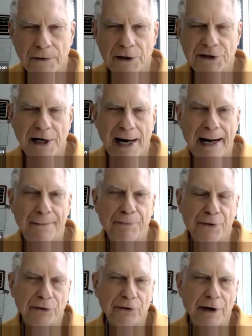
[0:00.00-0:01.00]
Top of
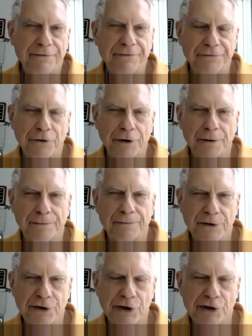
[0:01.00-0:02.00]
the left foot,
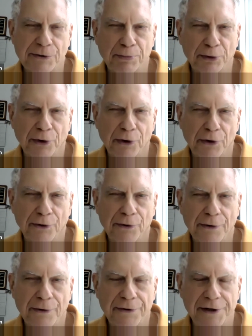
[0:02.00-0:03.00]
just below
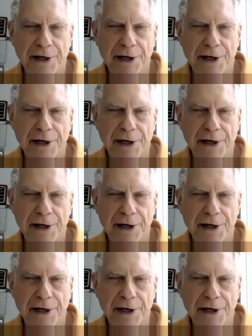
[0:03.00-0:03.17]
the